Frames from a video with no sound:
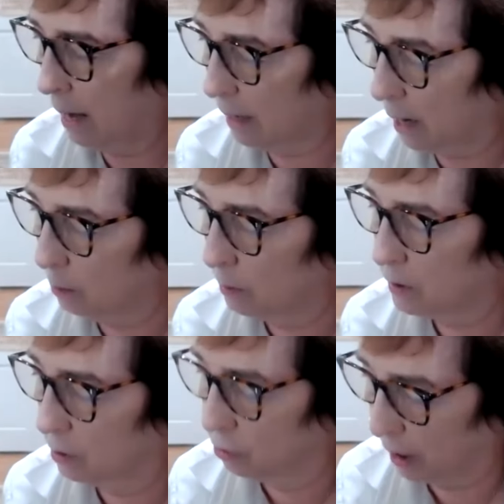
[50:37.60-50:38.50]
And I
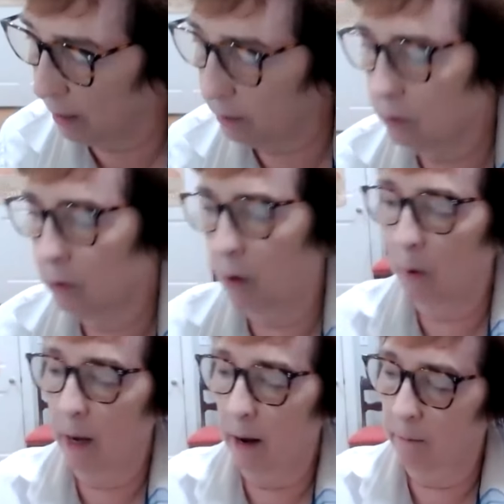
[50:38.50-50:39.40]
would suggest that
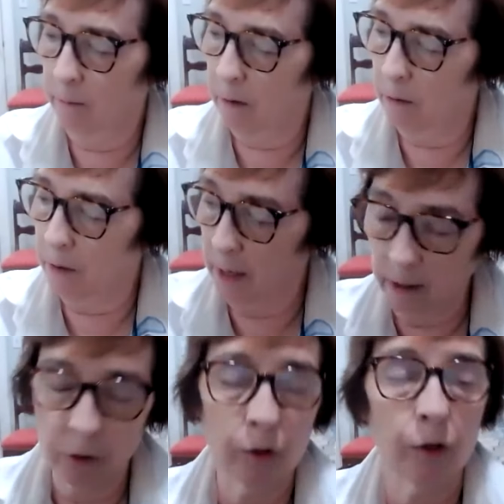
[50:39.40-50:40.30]
we have
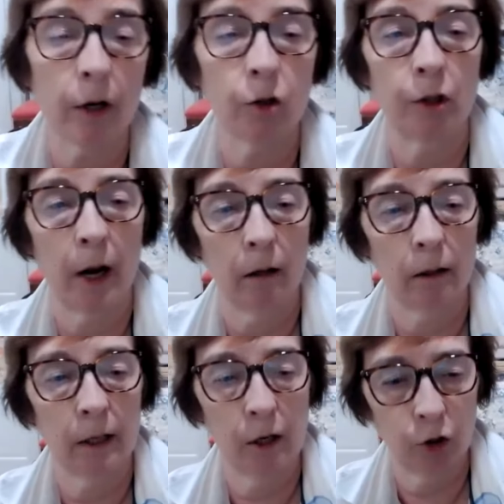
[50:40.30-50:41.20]
the
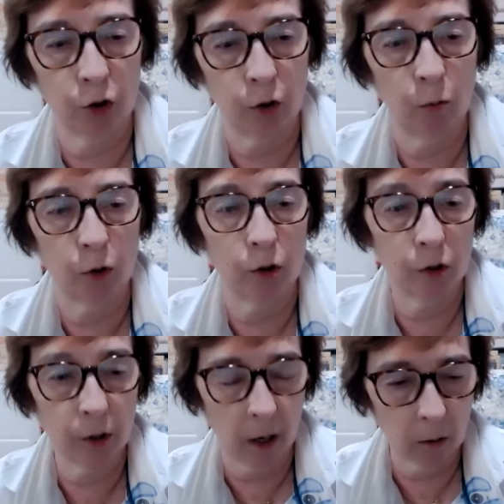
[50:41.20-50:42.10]
intersectionality issue, which
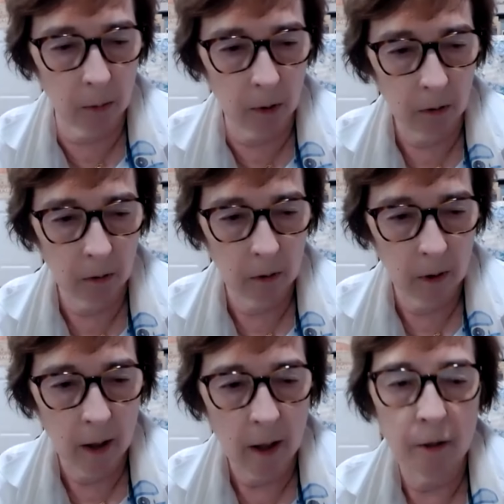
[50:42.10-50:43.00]
is terrible.
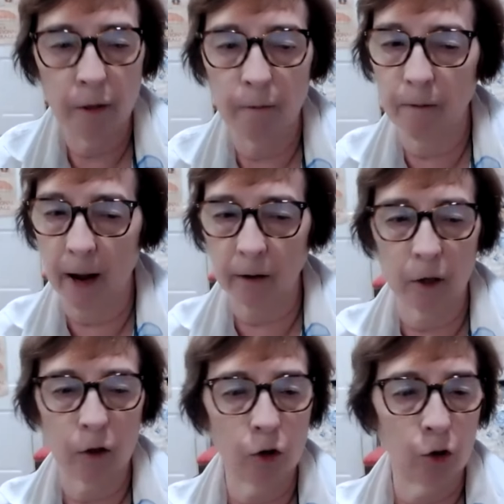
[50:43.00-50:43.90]
The
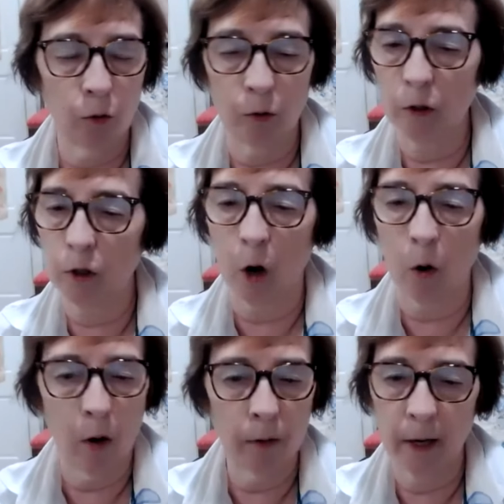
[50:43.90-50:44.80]
fact that students
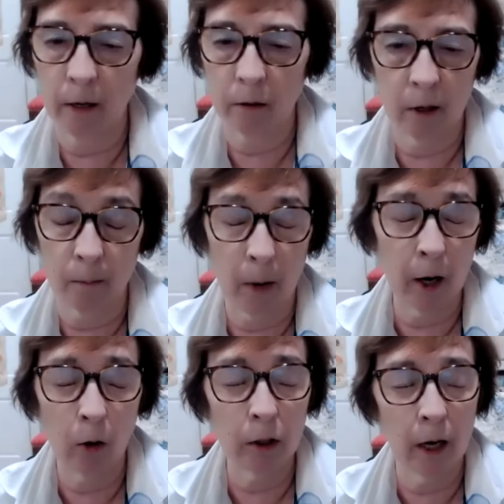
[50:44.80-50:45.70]
go on the internet.
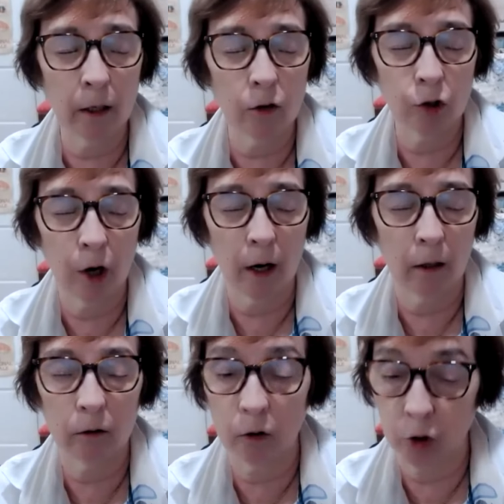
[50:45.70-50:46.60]
My youngest
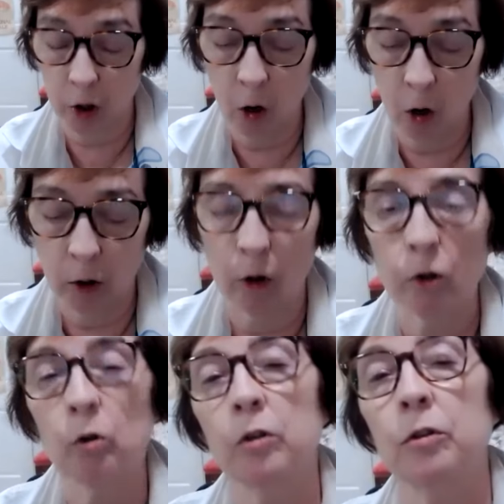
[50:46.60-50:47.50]
child took a
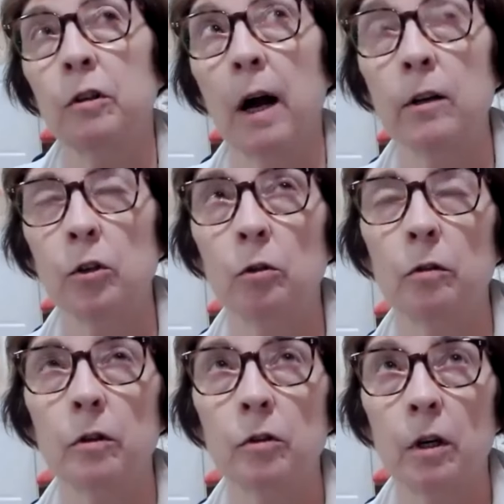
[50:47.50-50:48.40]
Holocaust course in her high
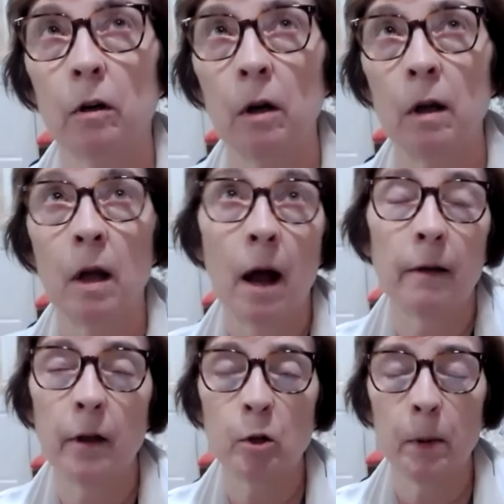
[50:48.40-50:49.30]
school this year,
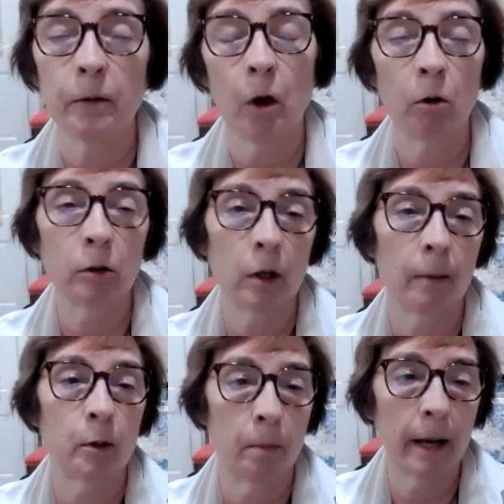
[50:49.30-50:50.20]
and they spent the whole
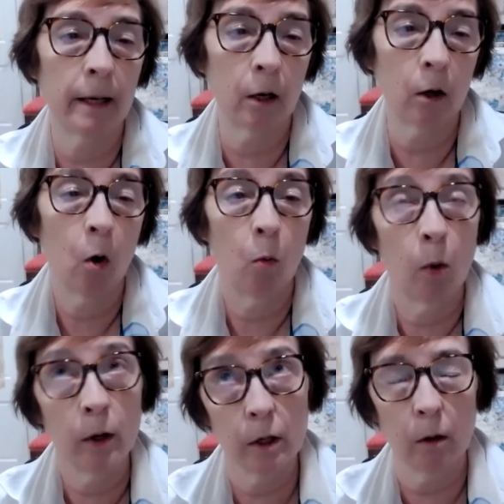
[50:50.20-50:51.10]
time debating,
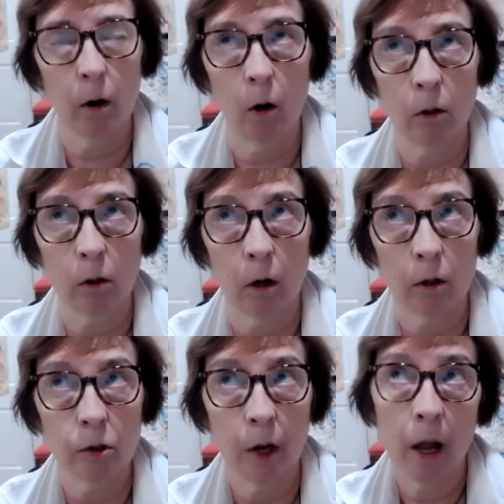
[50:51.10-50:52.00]
was there a
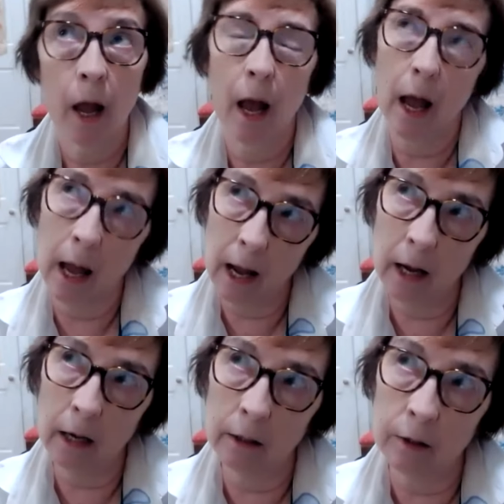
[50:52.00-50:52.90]
Holocaust
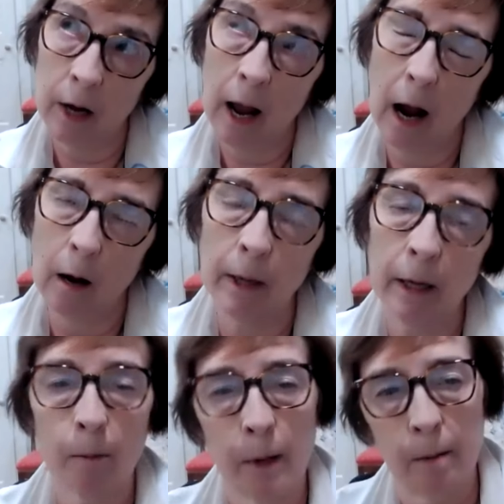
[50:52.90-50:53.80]
and how
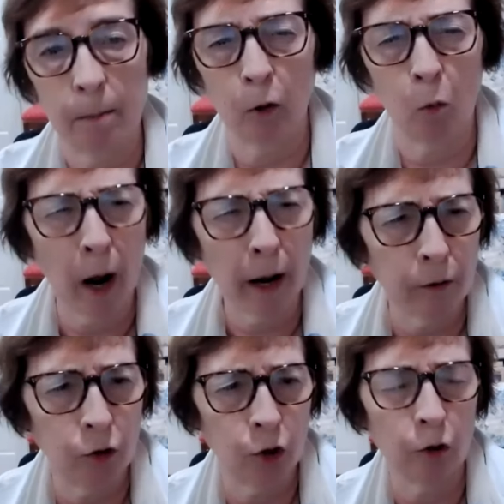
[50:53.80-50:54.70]
many people and why
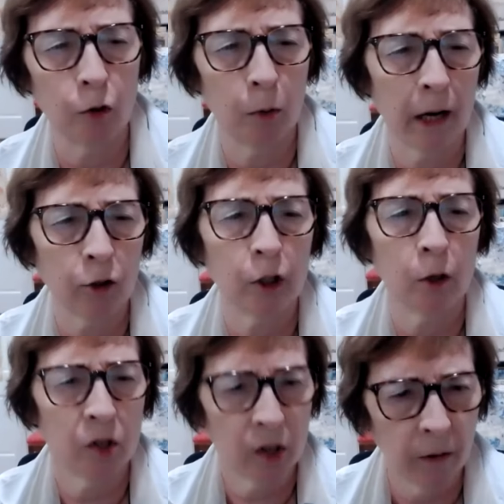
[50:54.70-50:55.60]
the Jews, when actually
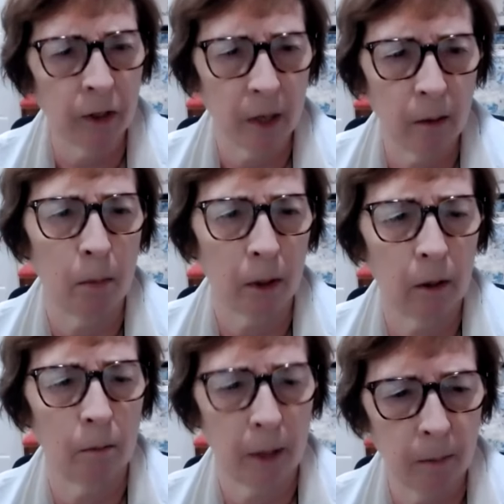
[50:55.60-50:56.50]
there were 17
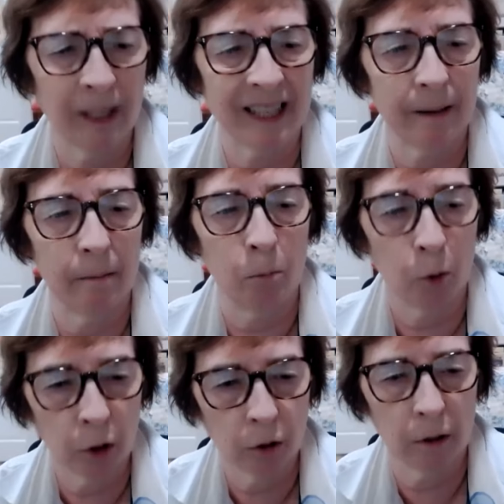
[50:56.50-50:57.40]
million people
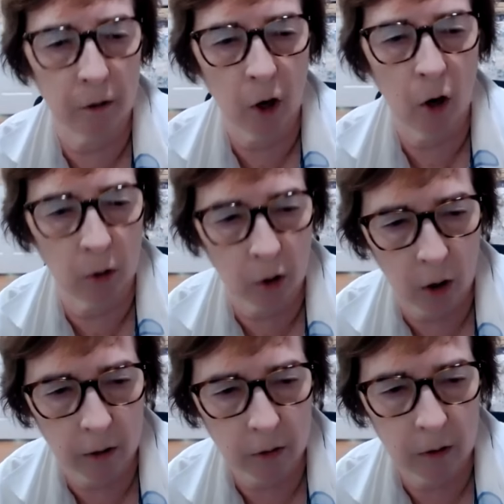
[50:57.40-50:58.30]
murdered in the
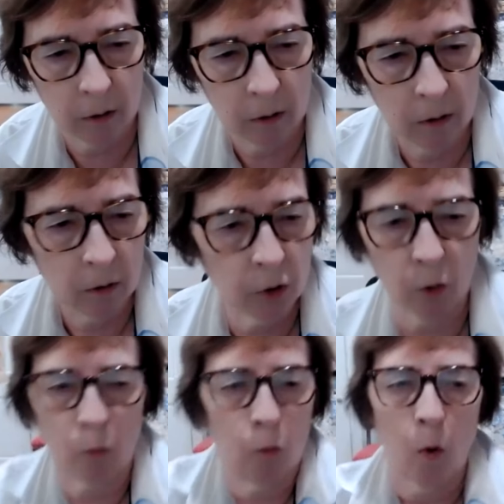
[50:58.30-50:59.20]
Holocaust.
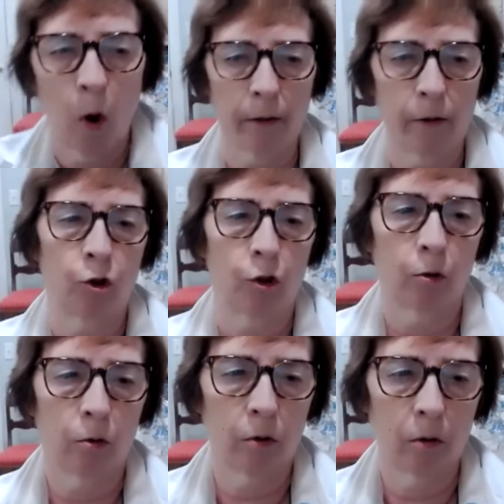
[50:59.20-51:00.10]
So why the
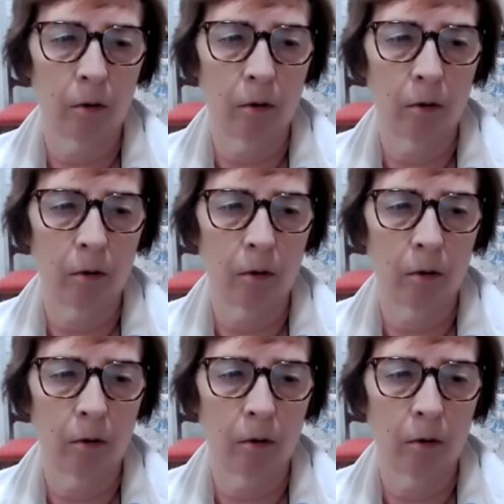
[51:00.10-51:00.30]
Jews?